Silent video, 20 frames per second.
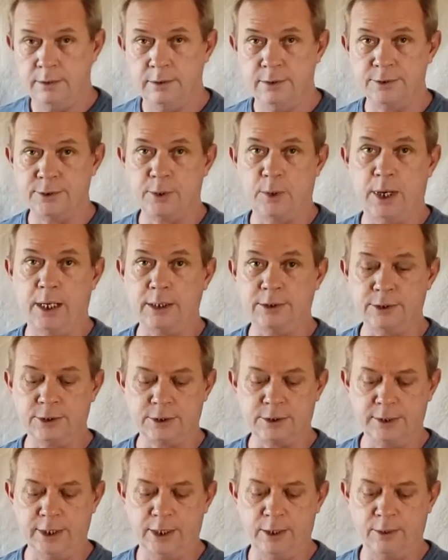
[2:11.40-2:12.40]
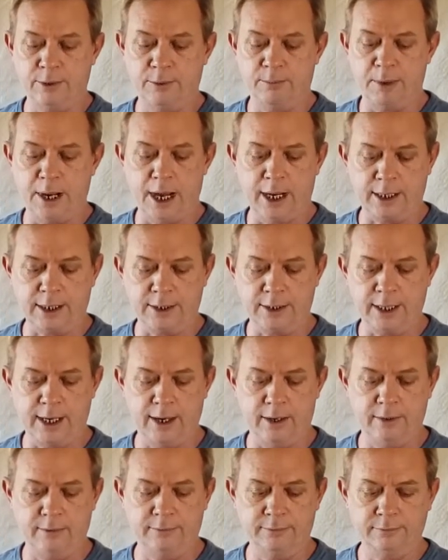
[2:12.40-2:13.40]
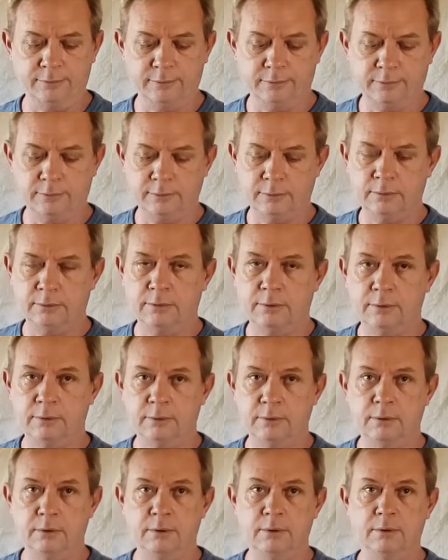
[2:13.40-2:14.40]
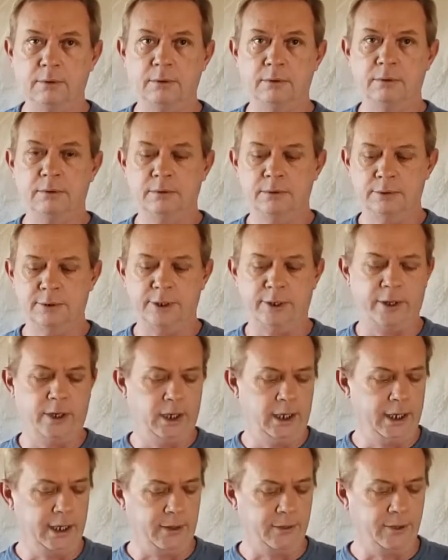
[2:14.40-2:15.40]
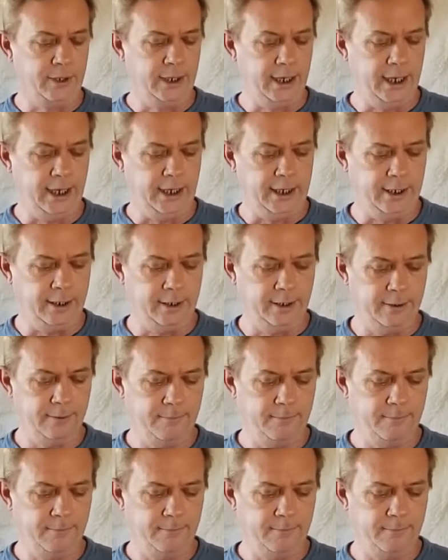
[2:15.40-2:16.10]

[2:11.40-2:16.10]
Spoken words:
So I just narrowed the pocket down to the length needed.